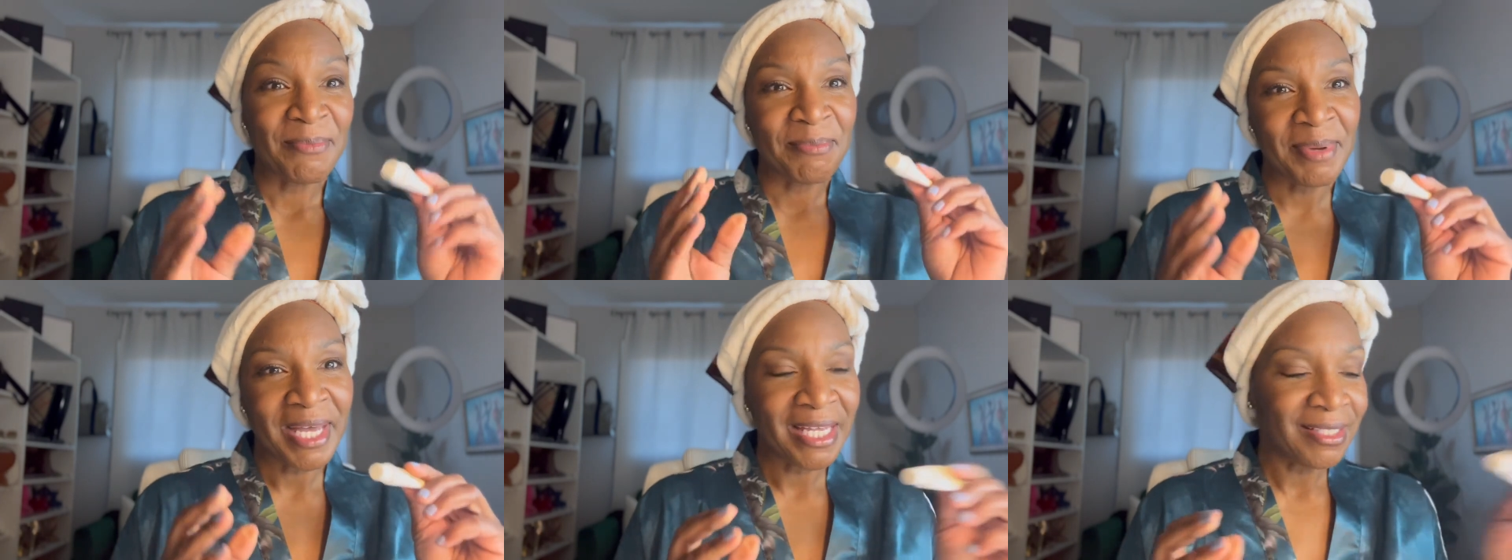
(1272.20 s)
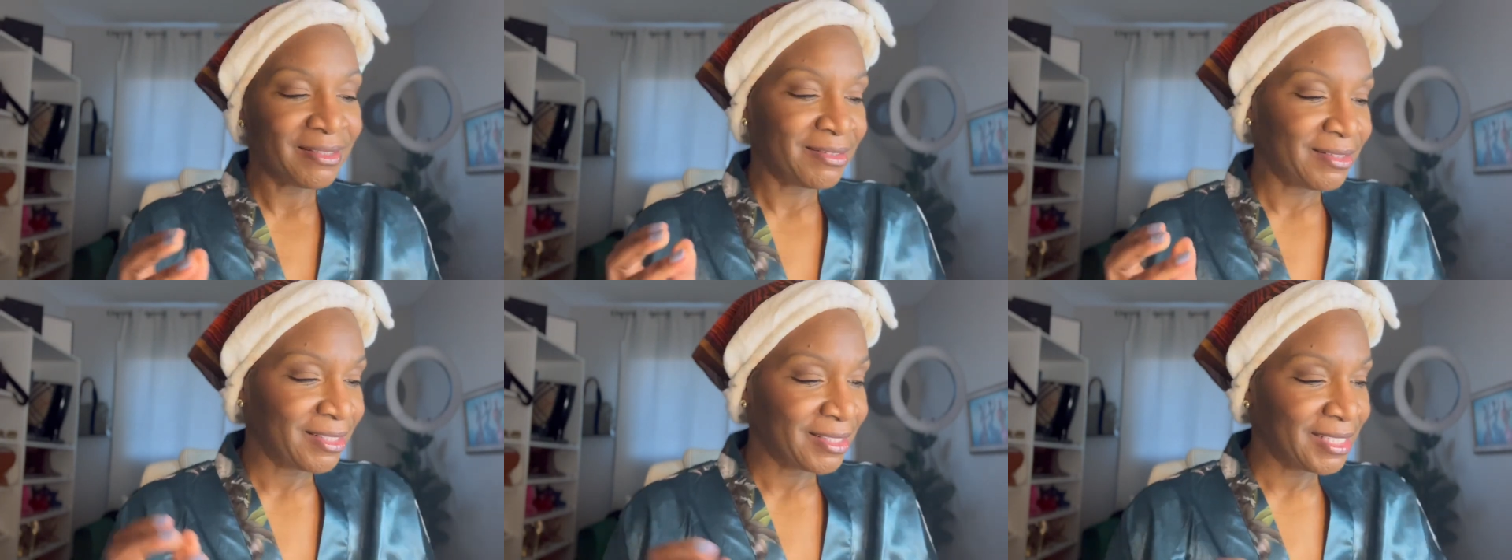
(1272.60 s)
But
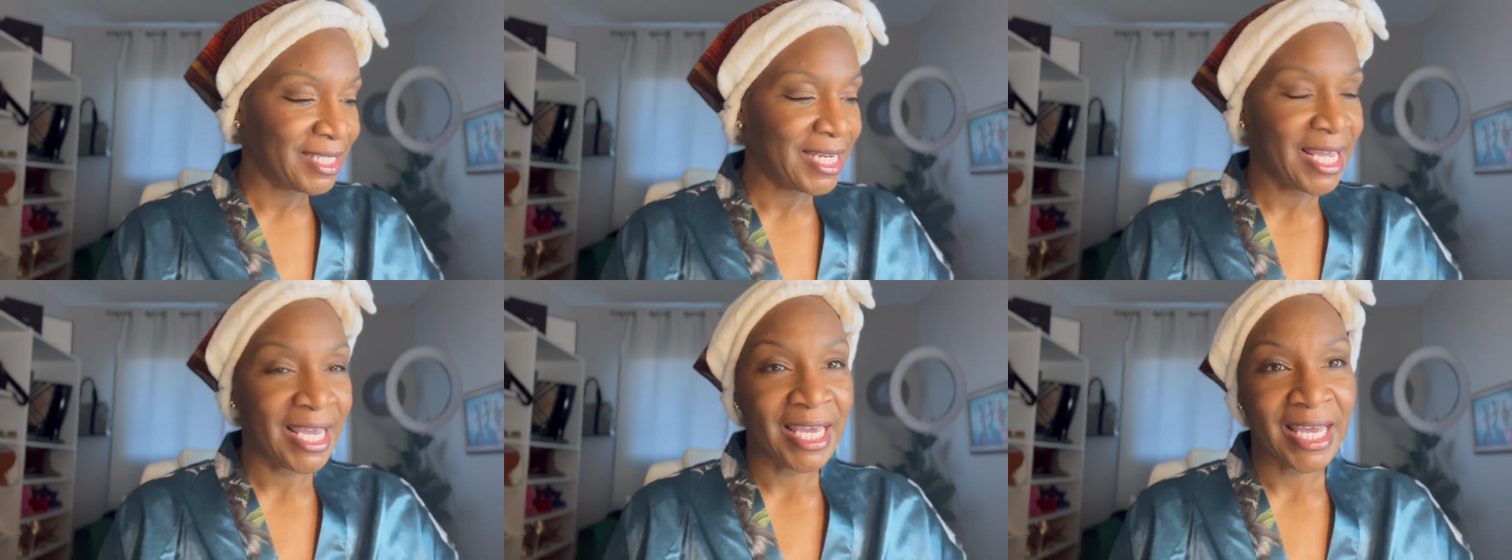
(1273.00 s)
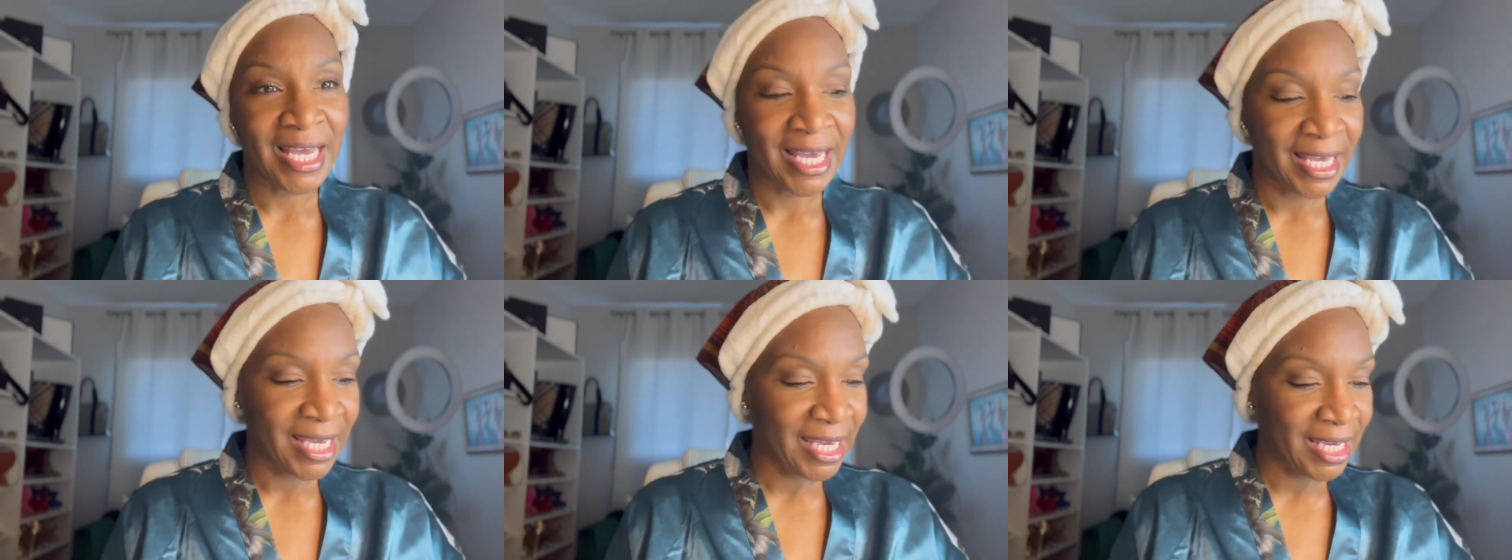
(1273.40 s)
today
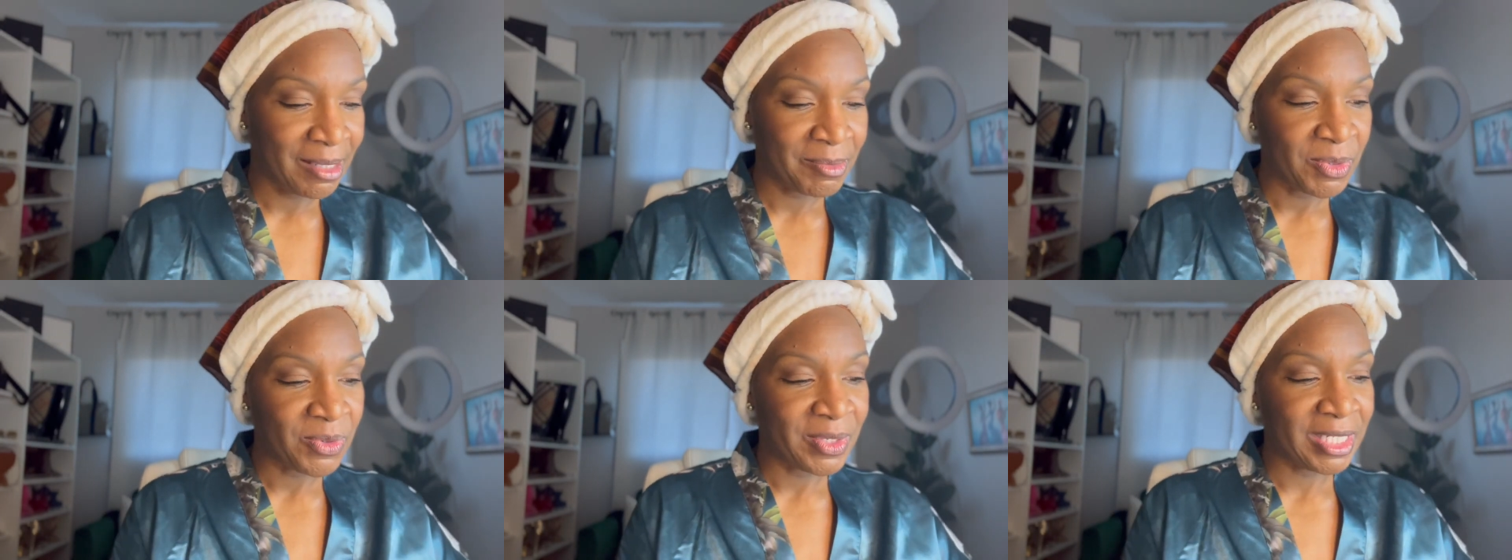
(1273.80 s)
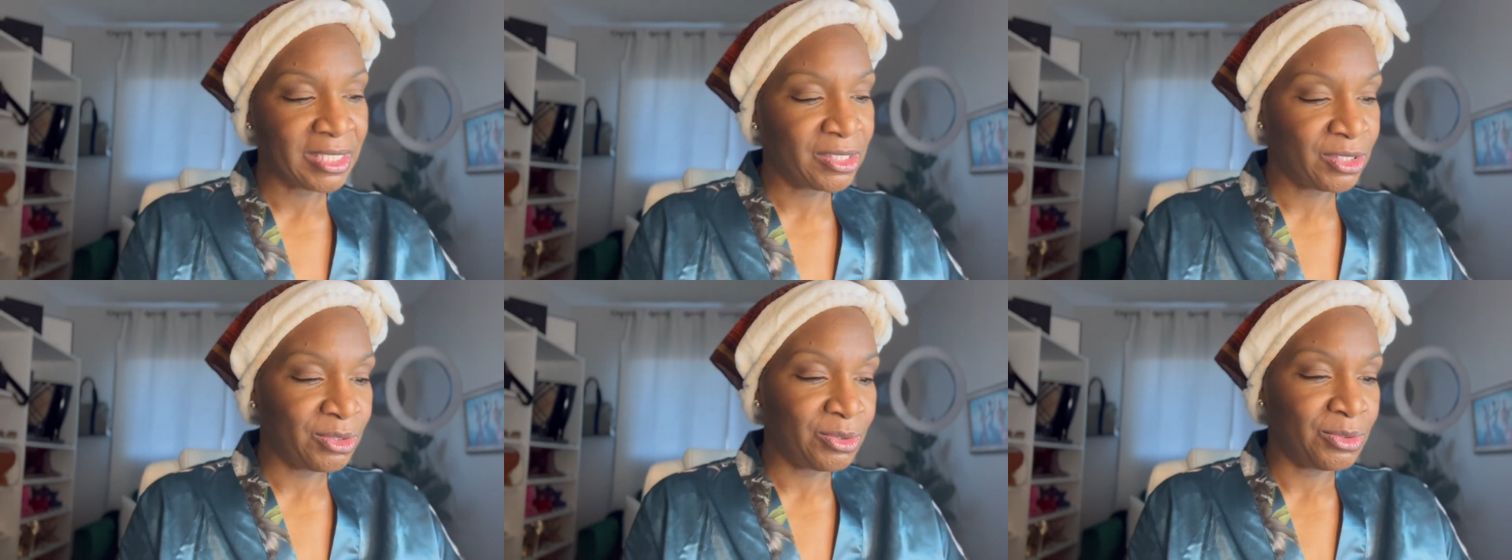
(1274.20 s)
I am going
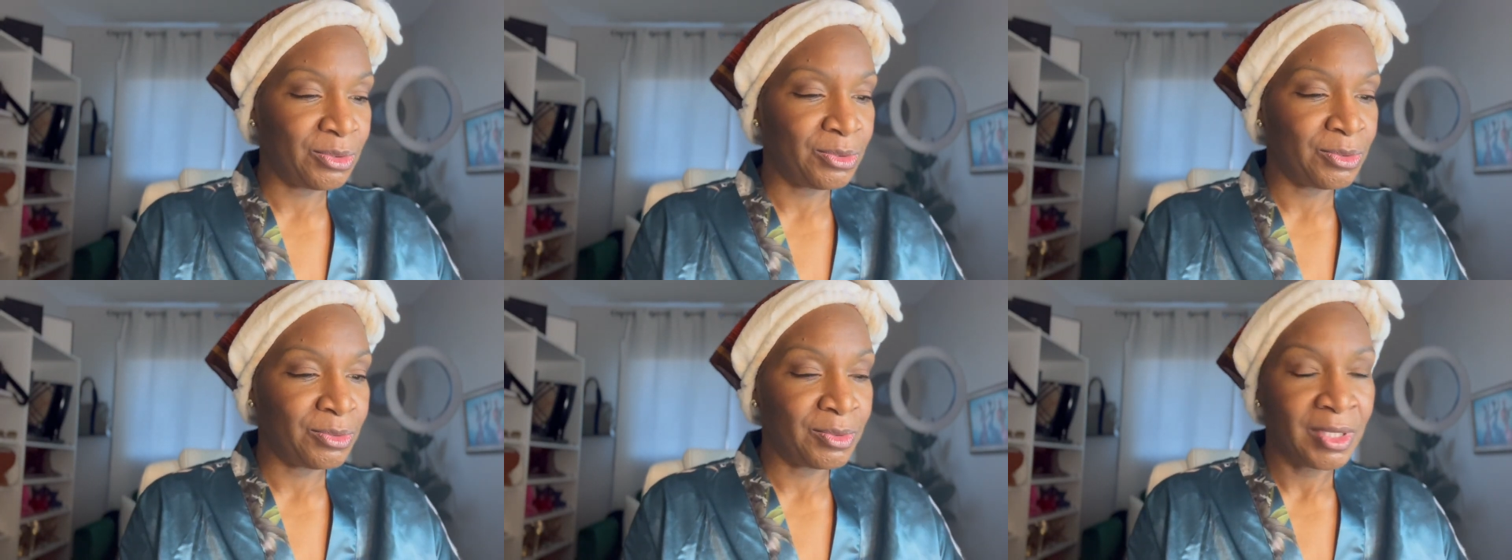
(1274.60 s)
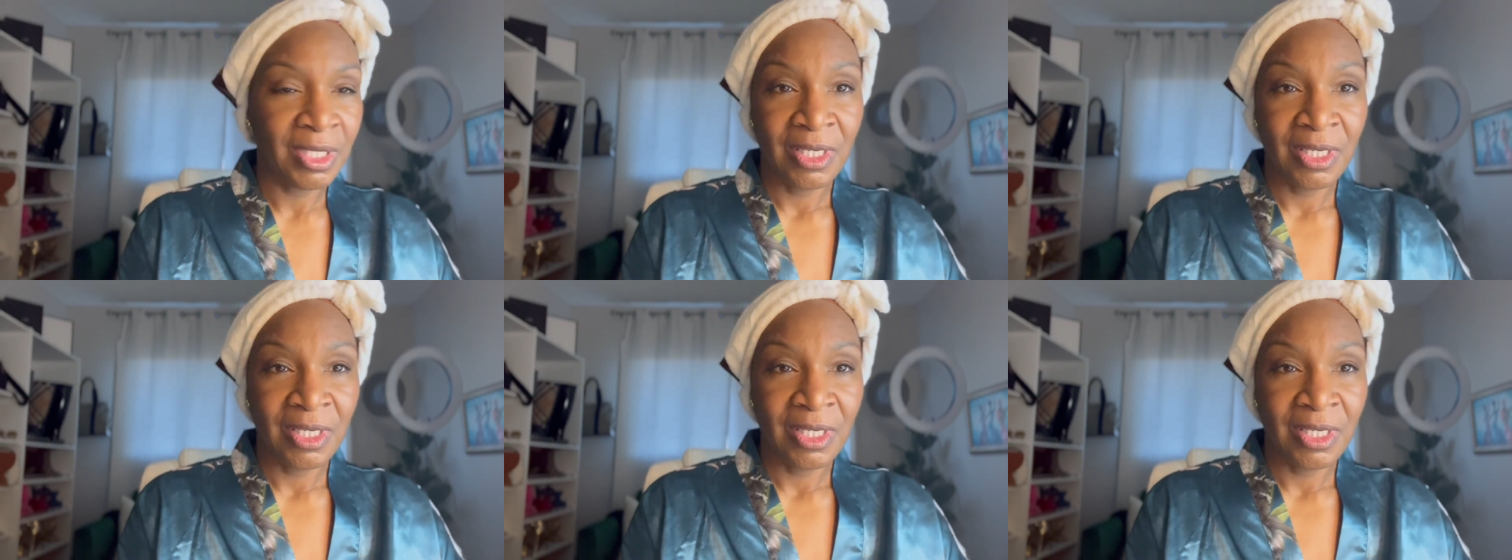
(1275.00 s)
to